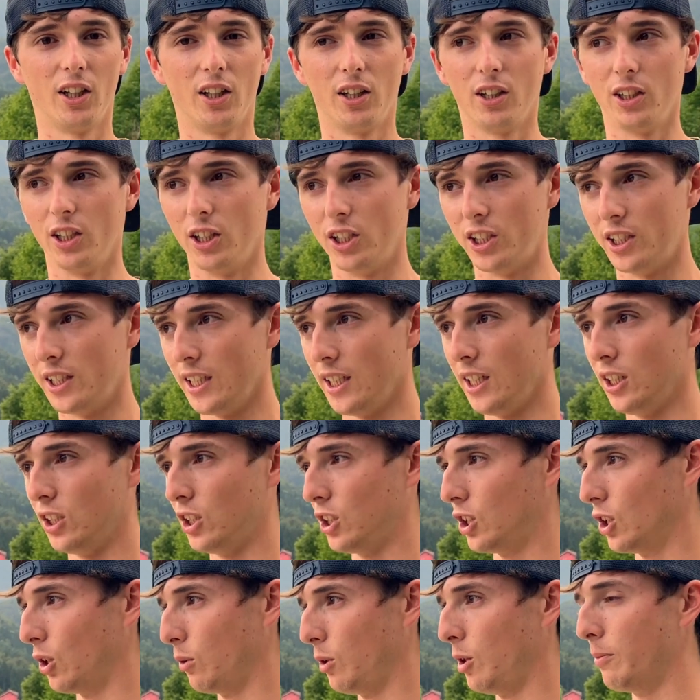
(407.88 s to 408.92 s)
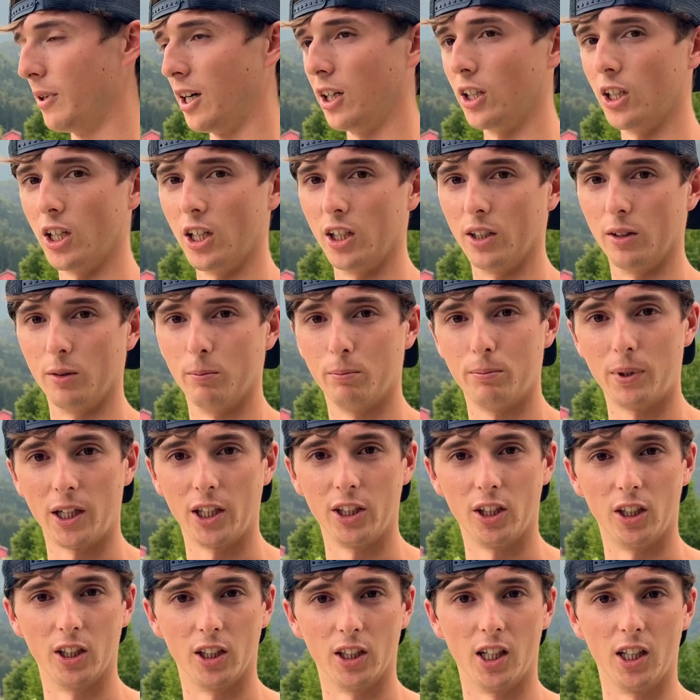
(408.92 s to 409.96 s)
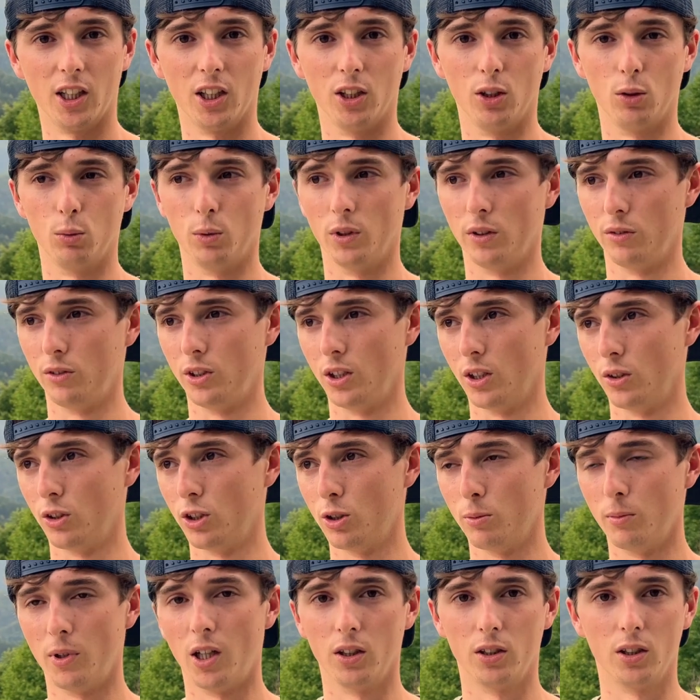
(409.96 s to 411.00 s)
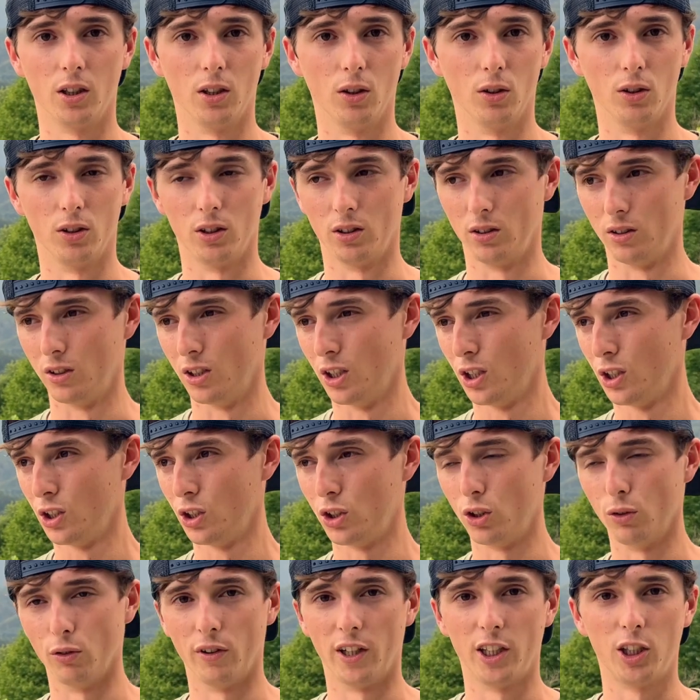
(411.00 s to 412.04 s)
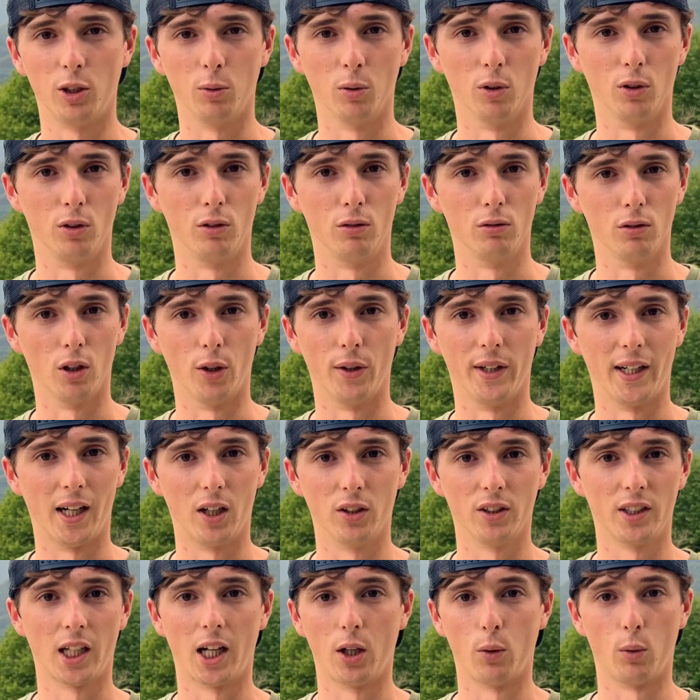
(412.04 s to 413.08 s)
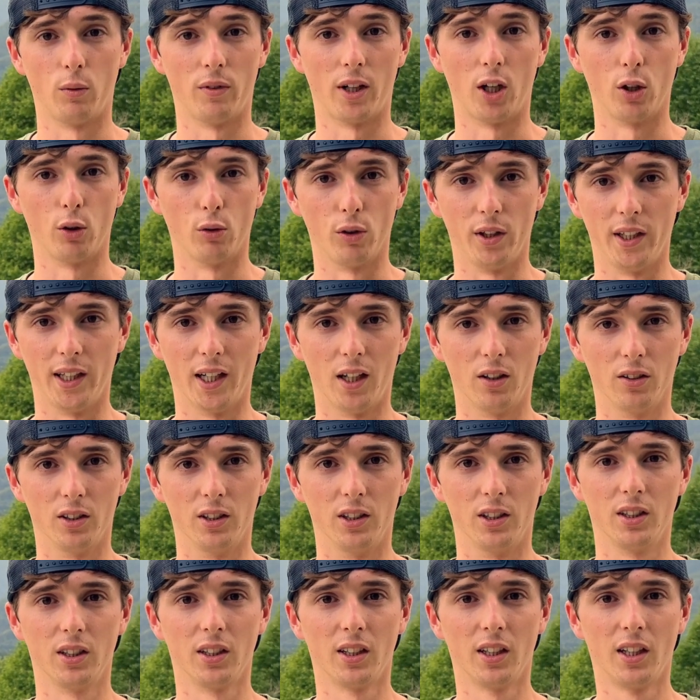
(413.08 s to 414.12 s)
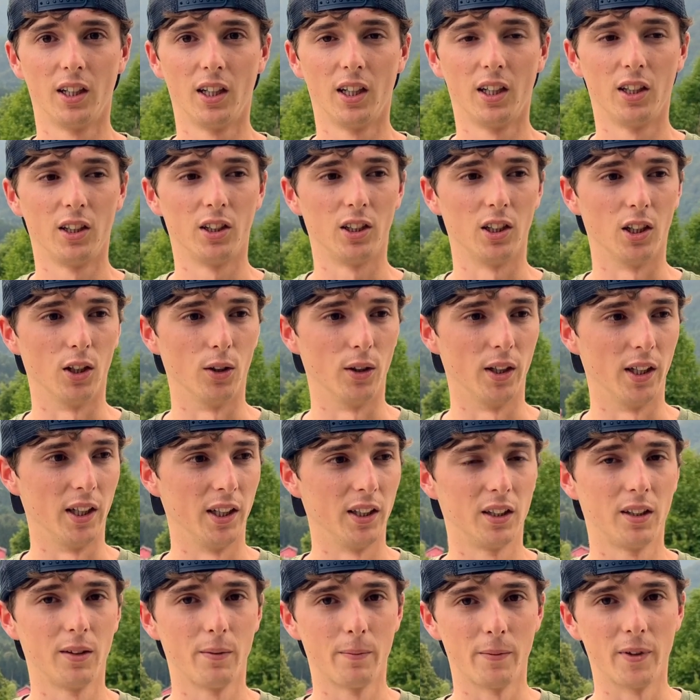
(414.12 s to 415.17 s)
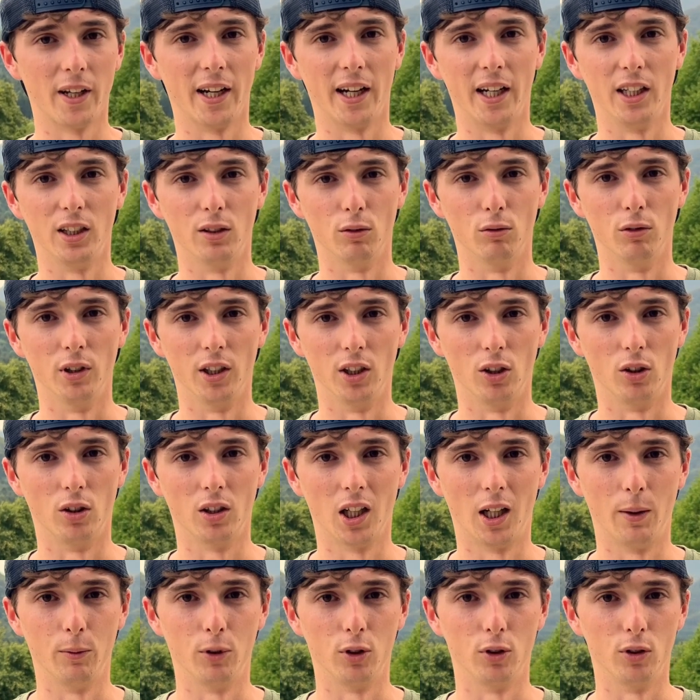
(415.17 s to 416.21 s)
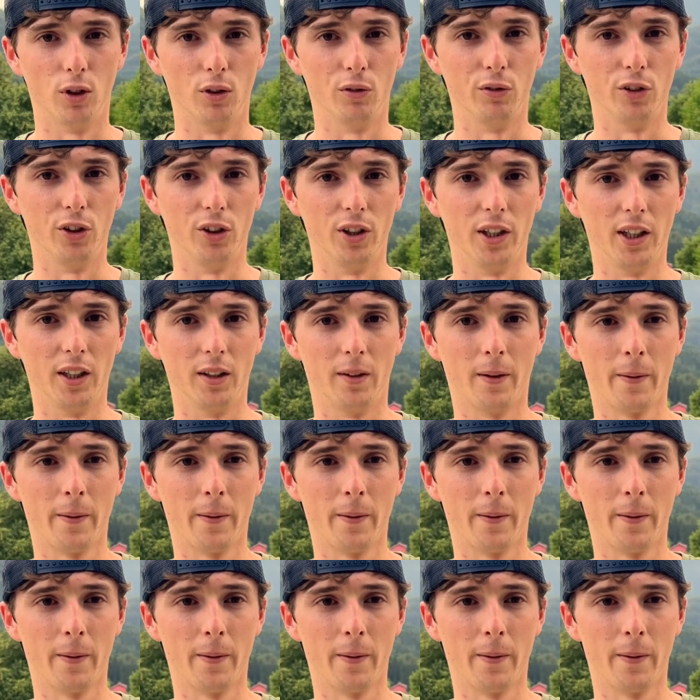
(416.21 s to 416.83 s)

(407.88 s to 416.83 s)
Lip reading: You see so many backyard gardens with, you know, tomatoes and just other vegetables growing outside without greenhouses. So yeah, it is a really good climate to grow food in.